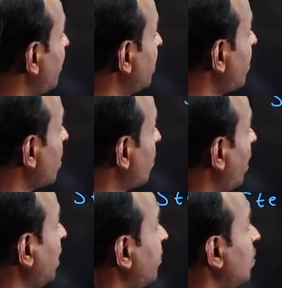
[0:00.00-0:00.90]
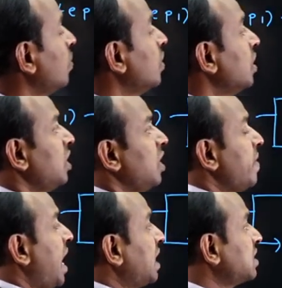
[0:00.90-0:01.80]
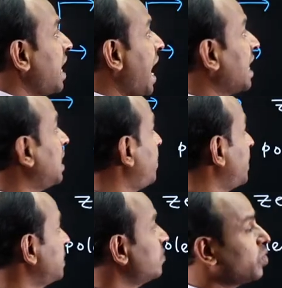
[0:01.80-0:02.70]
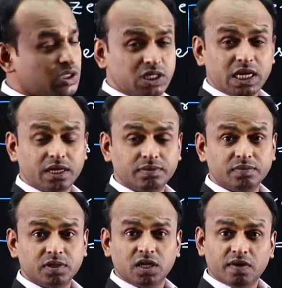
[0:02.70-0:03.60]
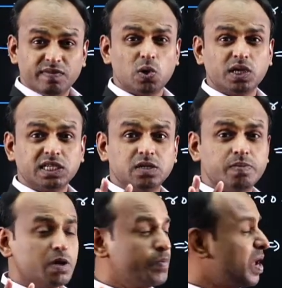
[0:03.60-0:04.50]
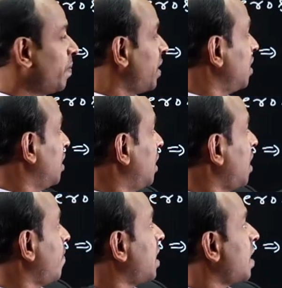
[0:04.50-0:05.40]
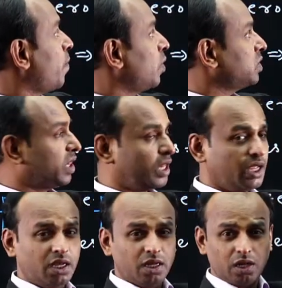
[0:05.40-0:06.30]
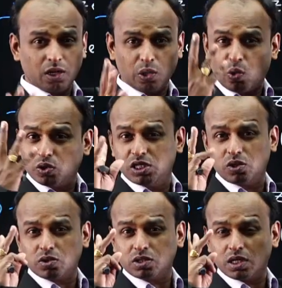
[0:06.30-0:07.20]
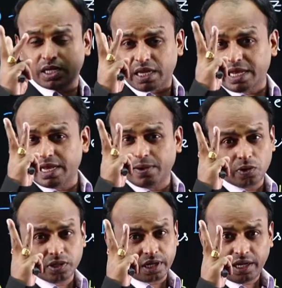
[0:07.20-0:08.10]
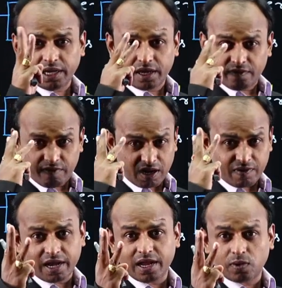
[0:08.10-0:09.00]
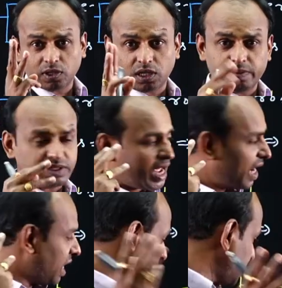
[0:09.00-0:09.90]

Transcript: one mark point of view, you may ask the angle of asymptotes, dear, without touching pen and paper. Number of poles are three, no zeros, N equal to three. Whenever N equal to three means angle of